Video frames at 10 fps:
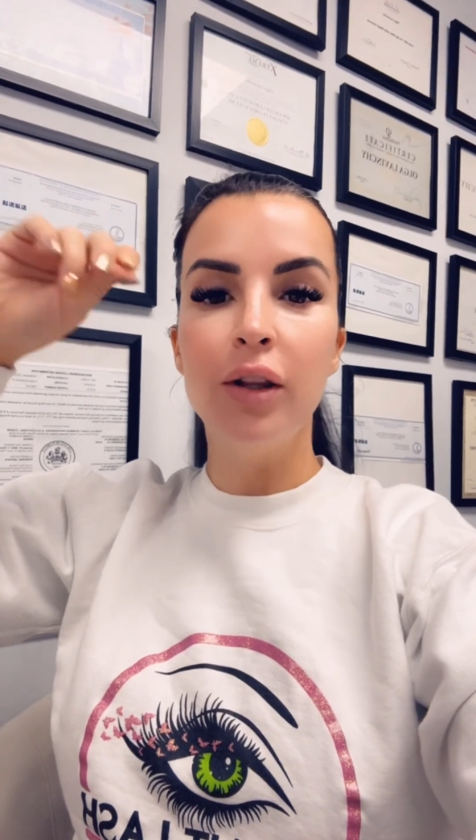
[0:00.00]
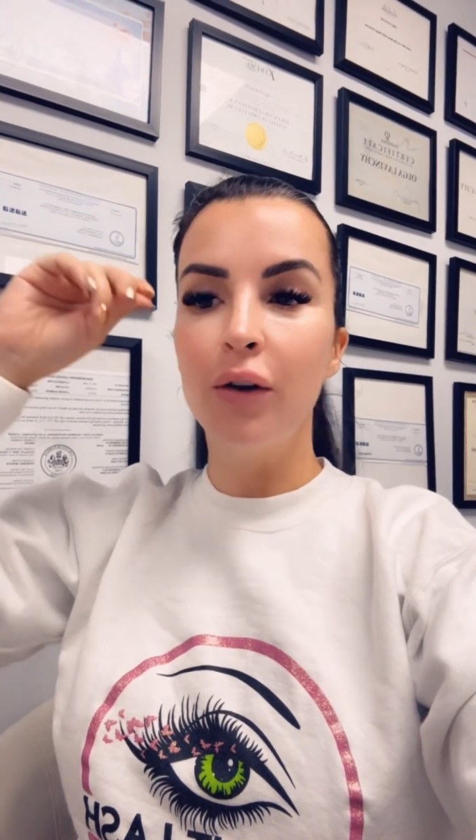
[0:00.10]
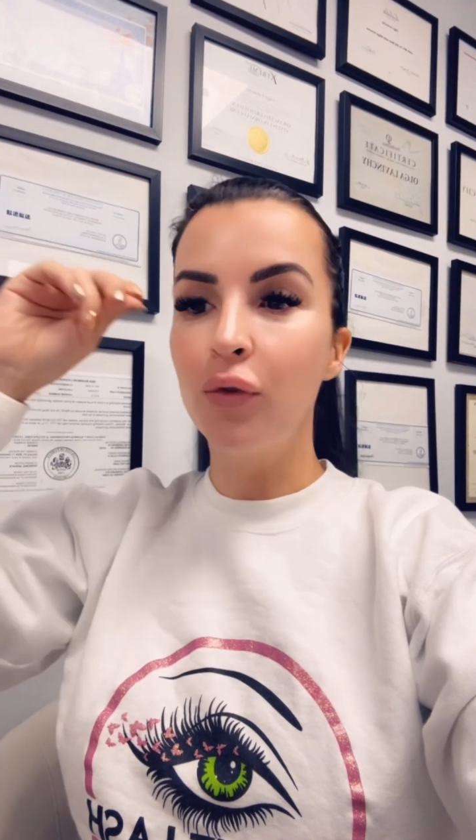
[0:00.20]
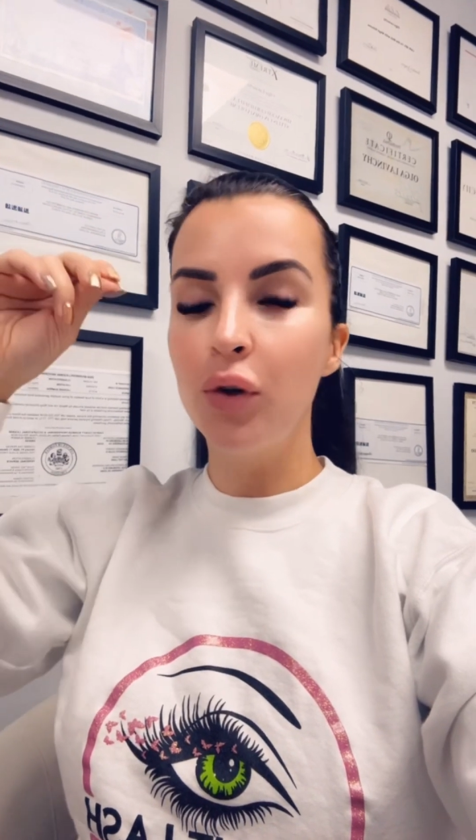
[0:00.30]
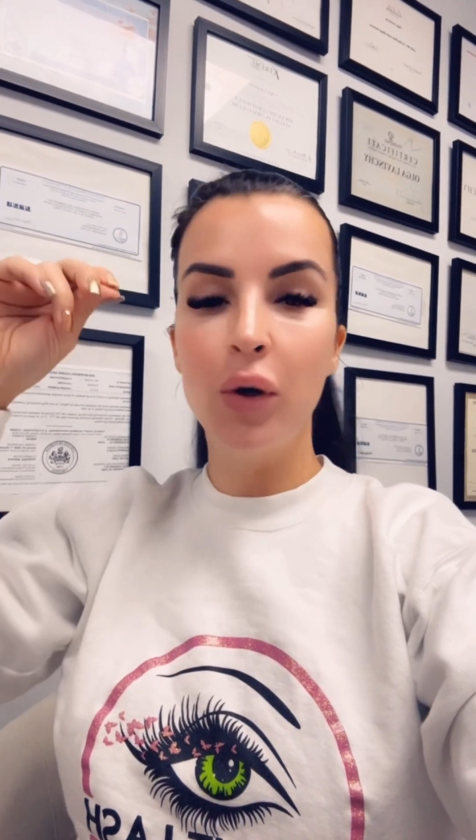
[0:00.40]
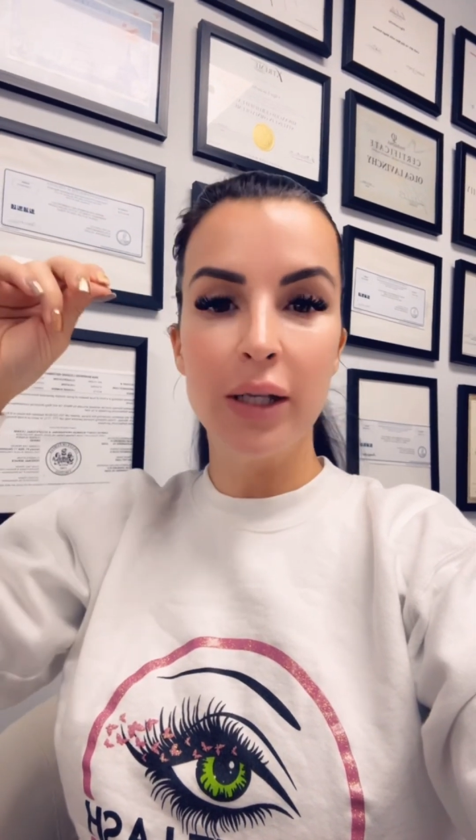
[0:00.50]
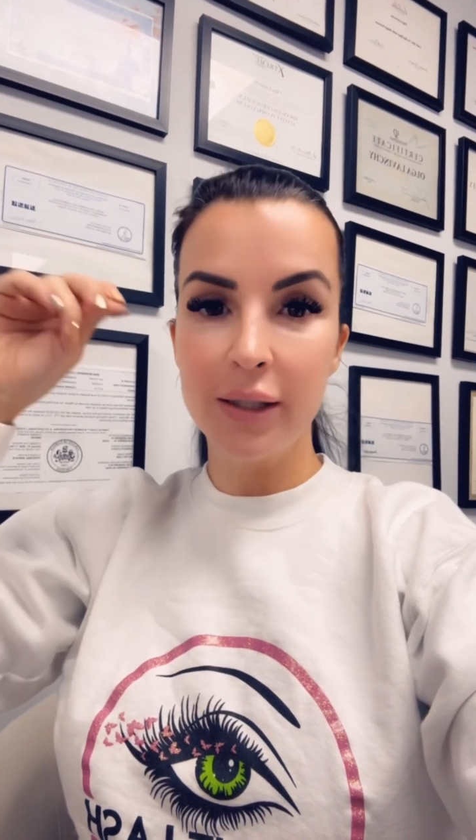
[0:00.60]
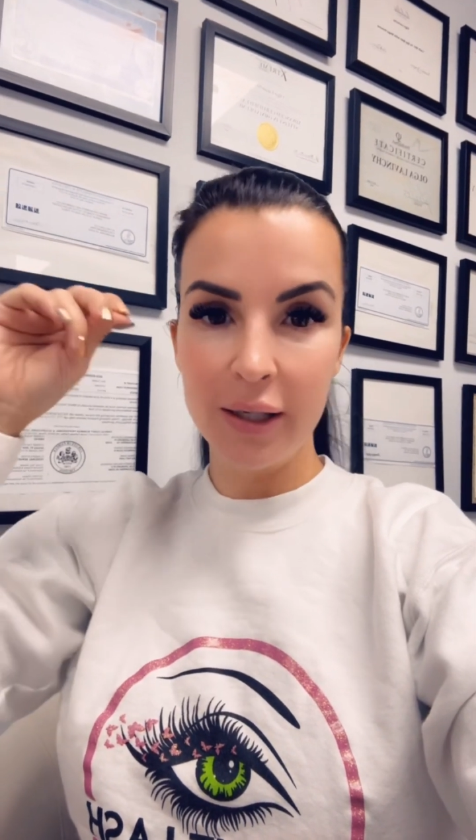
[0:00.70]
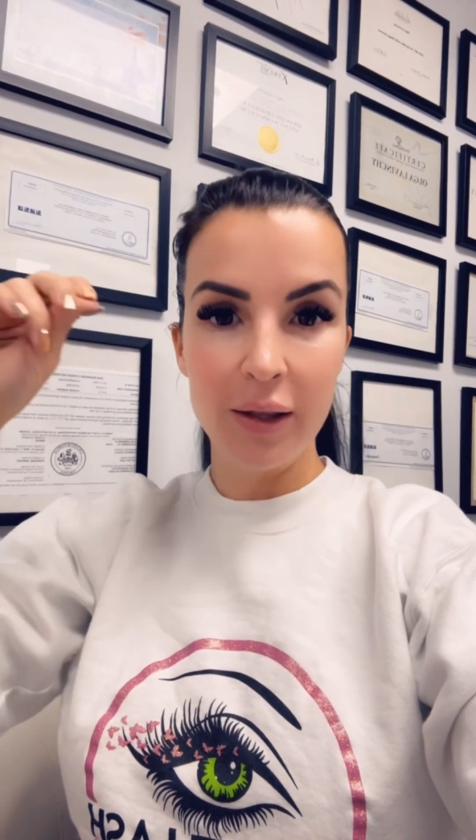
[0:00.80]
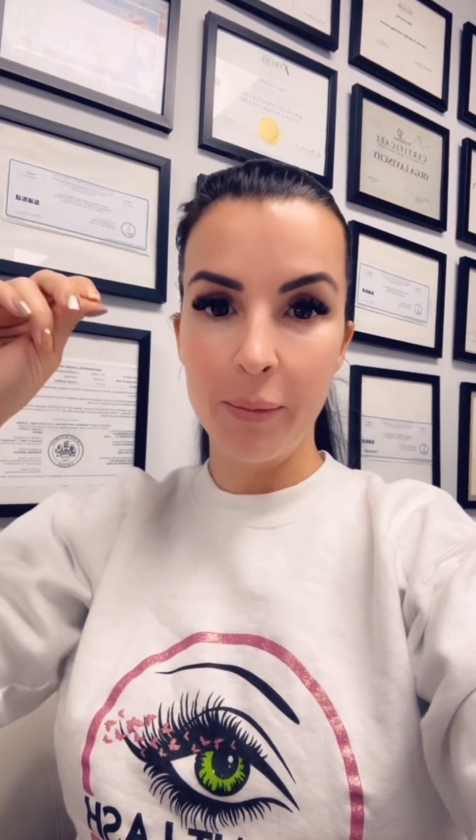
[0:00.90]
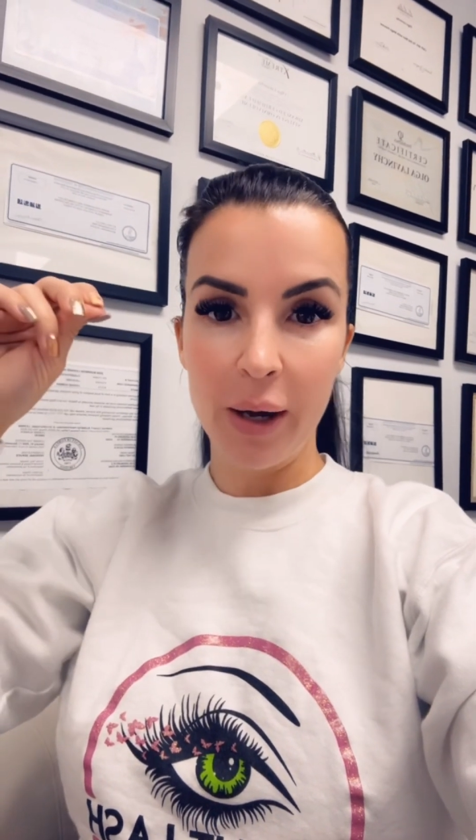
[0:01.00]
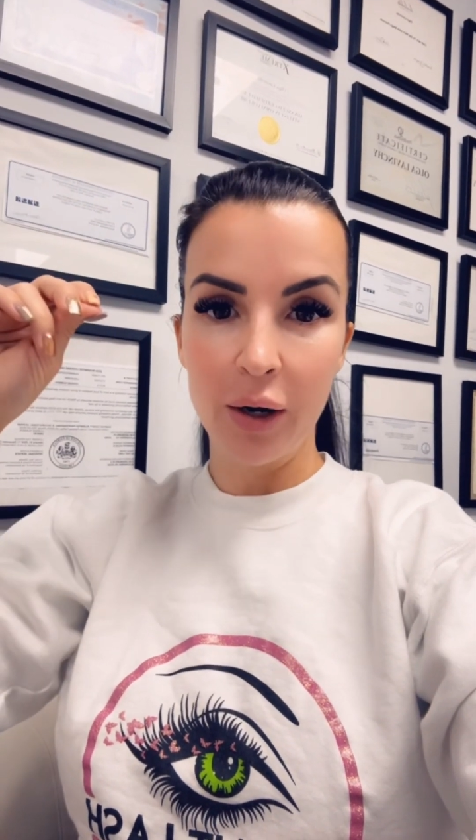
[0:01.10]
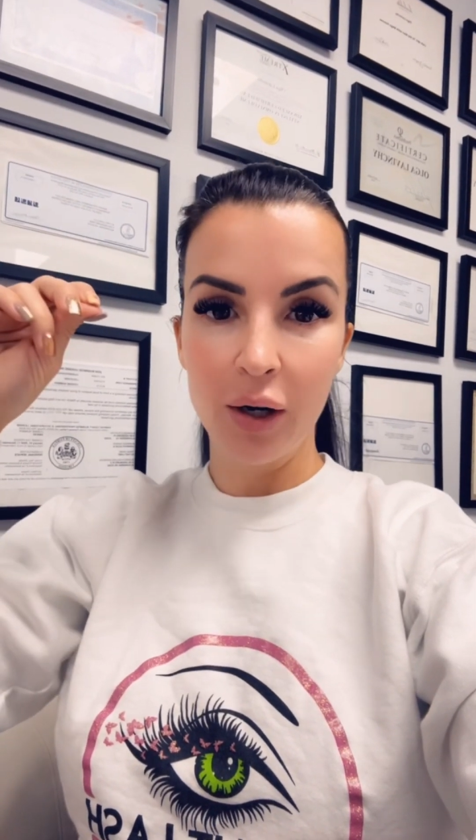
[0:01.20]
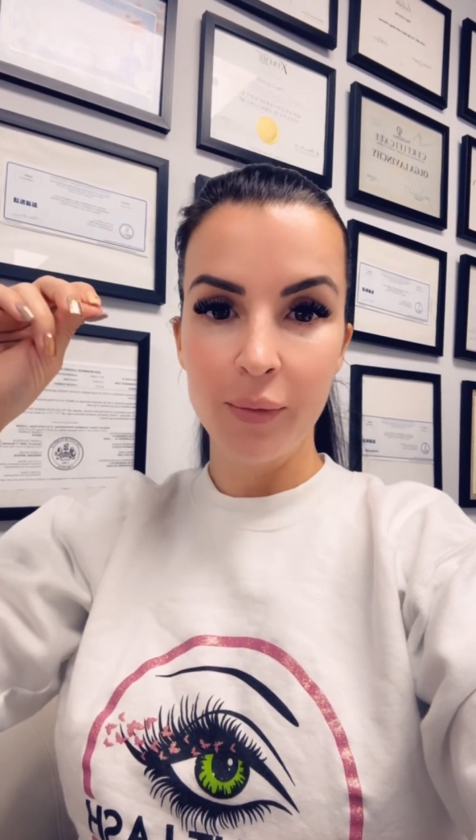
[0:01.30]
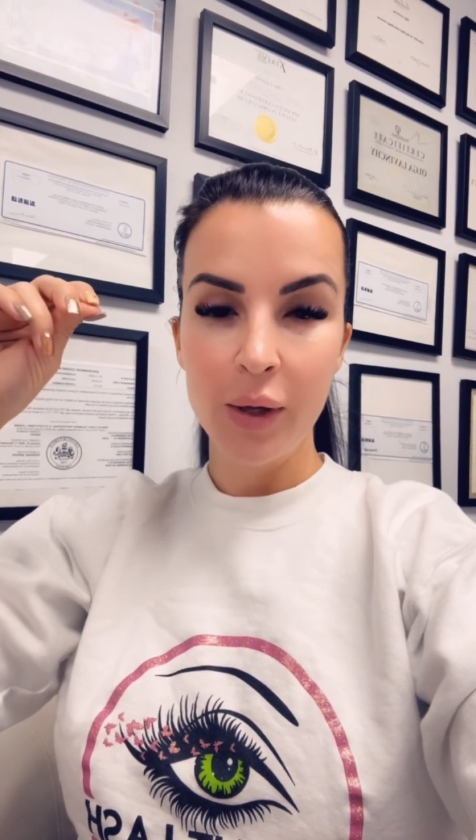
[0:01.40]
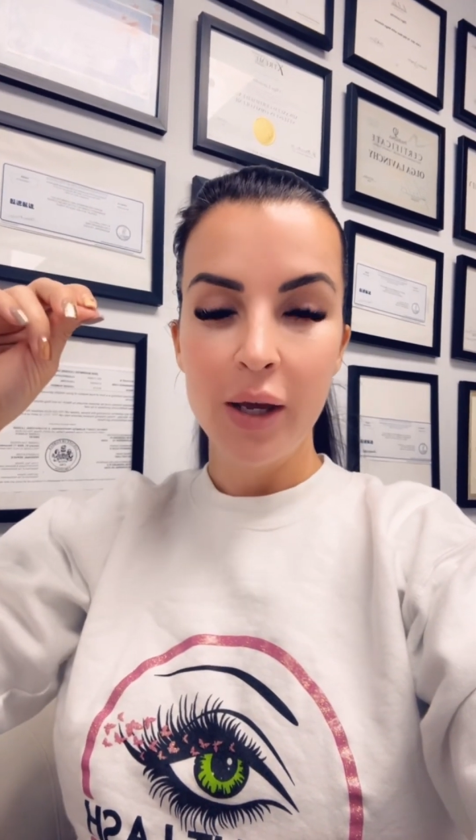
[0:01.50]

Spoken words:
therefore you can see them better.